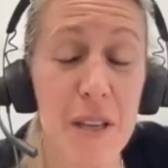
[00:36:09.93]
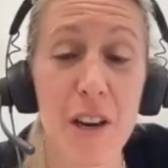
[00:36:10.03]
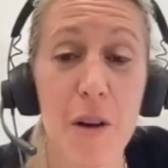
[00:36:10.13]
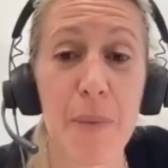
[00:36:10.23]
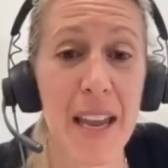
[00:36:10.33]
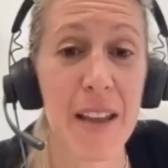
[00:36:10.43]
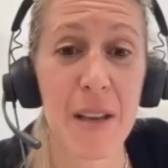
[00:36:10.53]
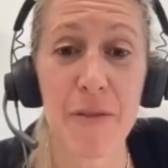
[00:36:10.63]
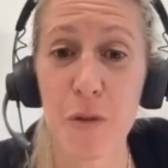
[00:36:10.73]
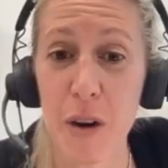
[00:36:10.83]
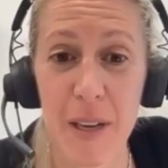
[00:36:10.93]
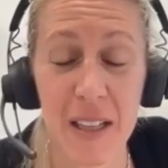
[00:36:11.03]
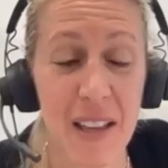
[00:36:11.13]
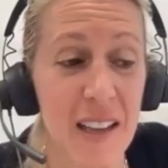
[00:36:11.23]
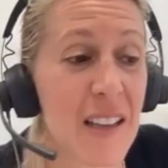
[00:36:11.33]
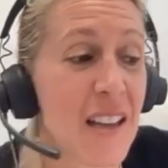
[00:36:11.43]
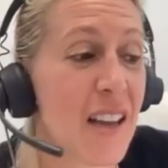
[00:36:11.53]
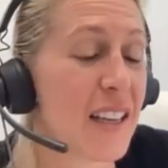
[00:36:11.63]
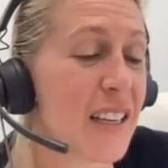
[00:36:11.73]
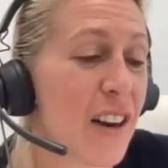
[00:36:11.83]
You know, baby yeah. formula.
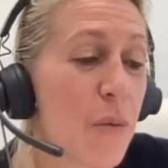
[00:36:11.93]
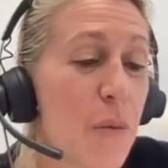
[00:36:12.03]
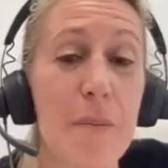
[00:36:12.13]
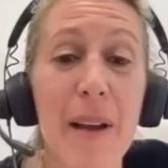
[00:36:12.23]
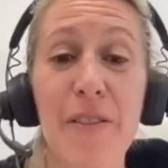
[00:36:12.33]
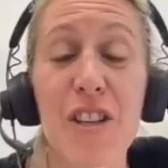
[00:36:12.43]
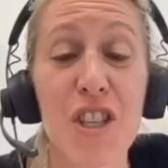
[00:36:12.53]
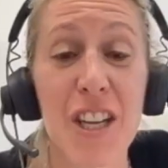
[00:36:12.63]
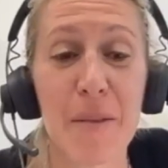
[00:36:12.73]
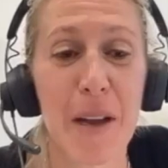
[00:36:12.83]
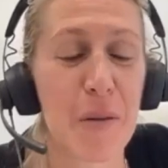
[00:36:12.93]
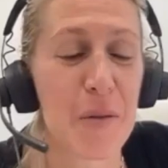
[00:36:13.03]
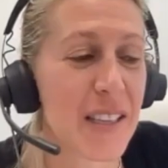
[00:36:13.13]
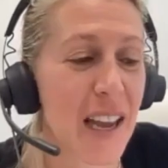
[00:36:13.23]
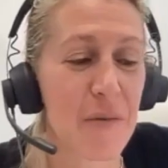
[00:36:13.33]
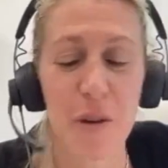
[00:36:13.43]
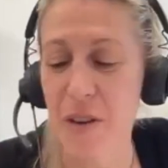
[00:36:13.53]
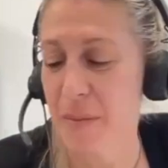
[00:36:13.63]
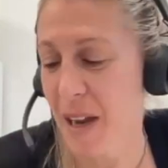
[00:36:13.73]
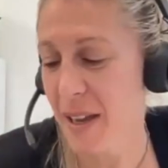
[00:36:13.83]
Yeah. You know, what about the gym? I always I wrote
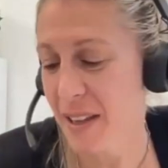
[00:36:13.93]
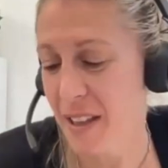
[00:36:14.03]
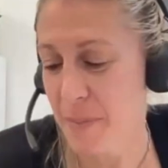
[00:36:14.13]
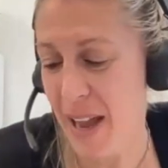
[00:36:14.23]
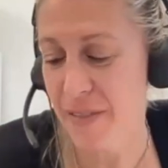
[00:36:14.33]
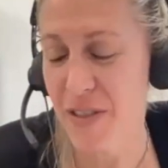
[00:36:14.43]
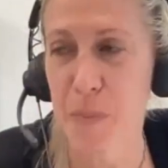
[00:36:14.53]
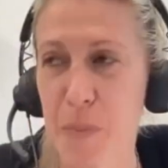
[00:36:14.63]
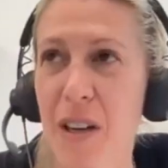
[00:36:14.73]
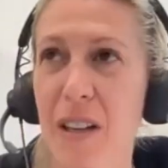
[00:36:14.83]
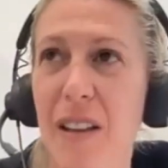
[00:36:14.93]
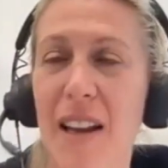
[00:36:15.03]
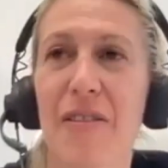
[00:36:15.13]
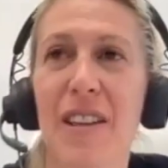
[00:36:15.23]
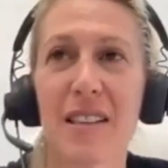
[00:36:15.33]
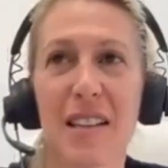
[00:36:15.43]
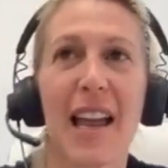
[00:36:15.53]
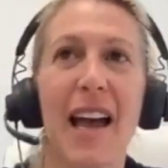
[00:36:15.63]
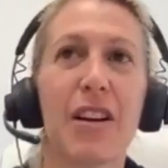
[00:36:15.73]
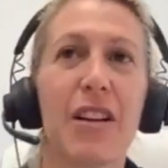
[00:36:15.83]
in my in the back of this book a lot of things like
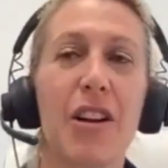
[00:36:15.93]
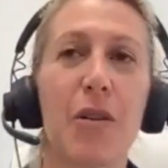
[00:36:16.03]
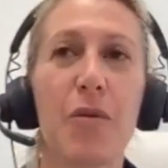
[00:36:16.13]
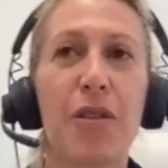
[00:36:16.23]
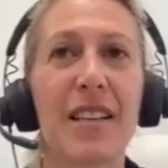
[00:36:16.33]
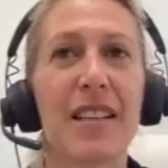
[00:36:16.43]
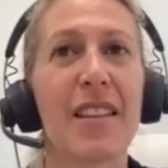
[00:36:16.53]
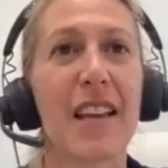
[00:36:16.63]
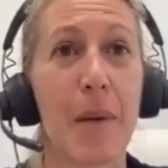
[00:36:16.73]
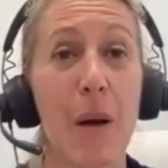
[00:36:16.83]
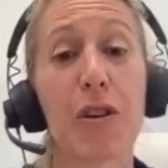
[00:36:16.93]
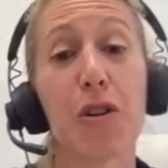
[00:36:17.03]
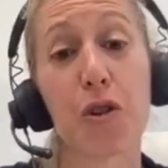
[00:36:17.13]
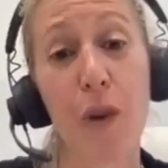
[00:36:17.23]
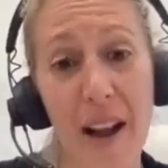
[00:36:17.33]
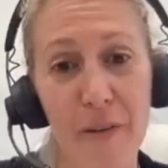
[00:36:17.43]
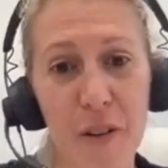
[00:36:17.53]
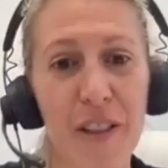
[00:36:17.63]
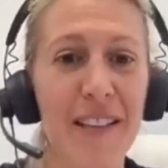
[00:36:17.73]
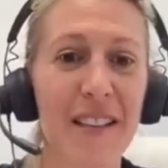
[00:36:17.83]
how to you know things to think about when you travel,
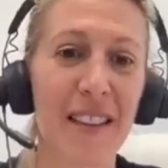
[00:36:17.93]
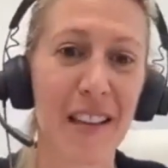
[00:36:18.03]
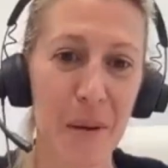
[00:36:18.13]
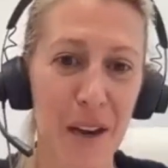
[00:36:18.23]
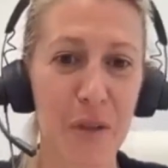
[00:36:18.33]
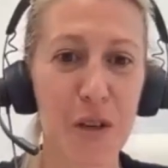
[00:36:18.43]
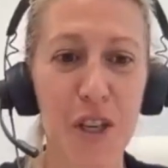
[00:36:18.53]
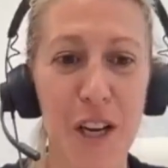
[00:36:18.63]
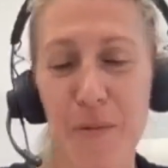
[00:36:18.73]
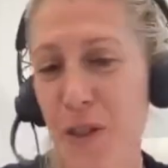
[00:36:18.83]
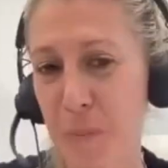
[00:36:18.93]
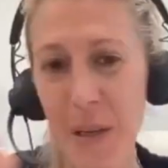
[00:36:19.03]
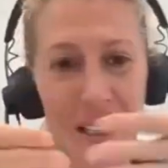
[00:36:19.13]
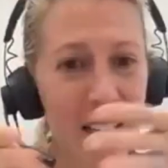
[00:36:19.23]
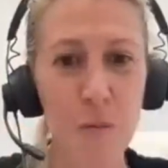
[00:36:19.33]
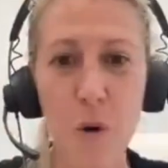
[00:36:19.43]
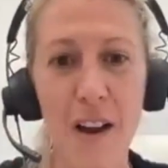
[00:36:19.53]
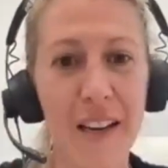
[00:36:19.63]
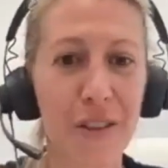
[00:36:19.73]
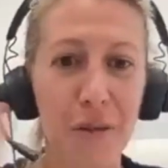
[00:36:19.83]
things to think about at the gym. Just because I'm
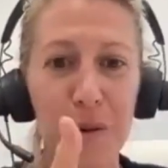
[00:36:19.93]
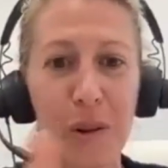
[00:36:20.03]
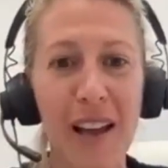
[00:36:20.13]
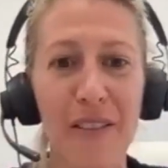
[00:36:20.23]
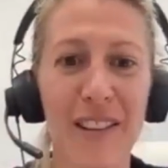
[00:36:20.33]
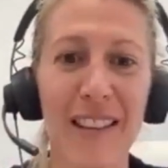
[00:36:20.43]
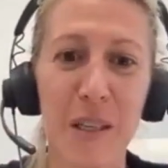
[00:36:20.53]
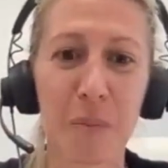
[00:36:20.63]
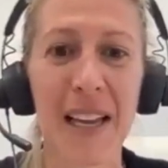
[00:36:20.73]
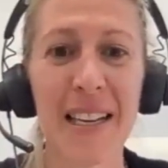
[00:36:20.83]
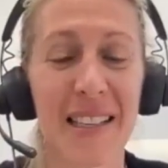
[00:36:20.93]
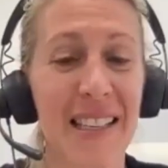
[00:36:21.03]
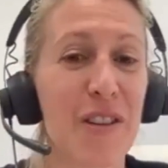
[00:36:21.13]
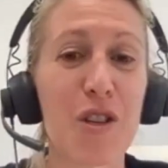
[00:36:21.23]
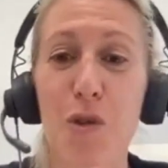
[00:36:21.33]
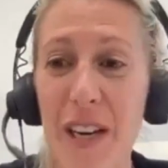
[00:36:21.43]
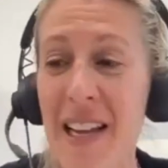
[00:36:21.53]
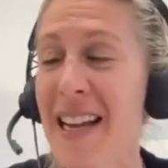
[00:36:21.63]
walking through life in these places, even drink